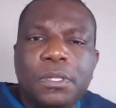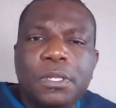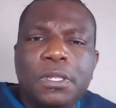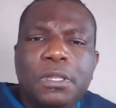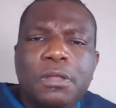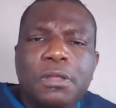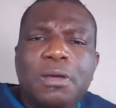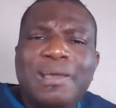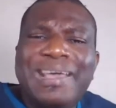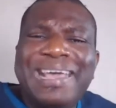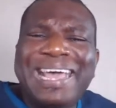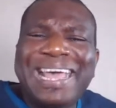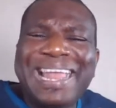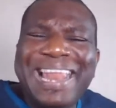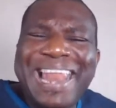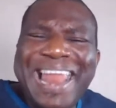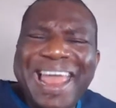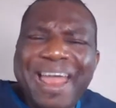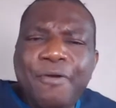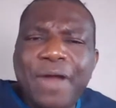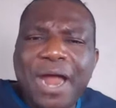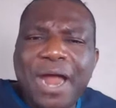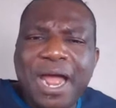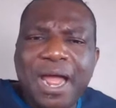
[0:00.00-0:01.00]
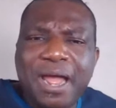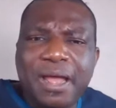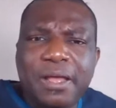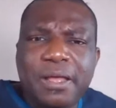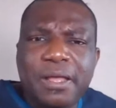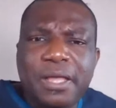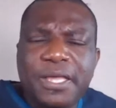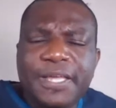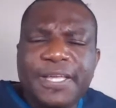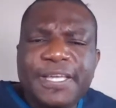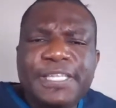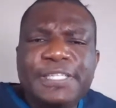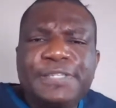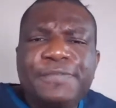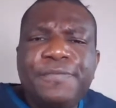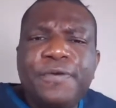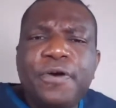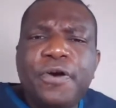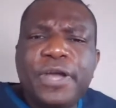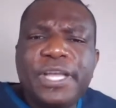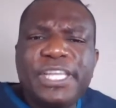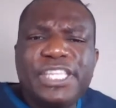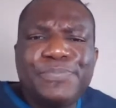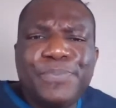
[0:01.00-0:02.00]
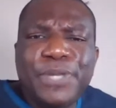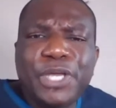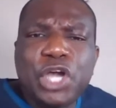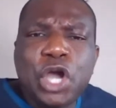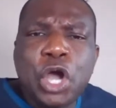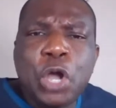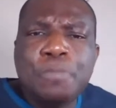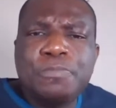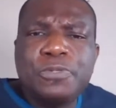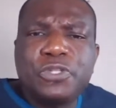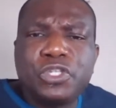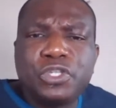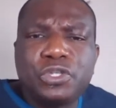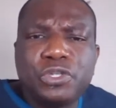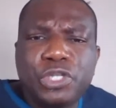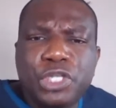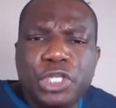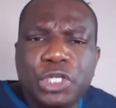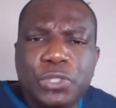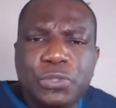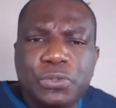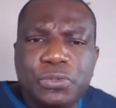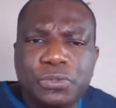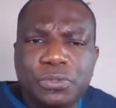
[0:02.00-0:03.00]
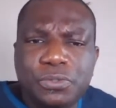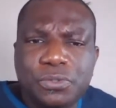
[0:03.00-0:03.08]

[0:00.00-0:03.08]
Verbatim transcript: the clearer his voice becomes to you.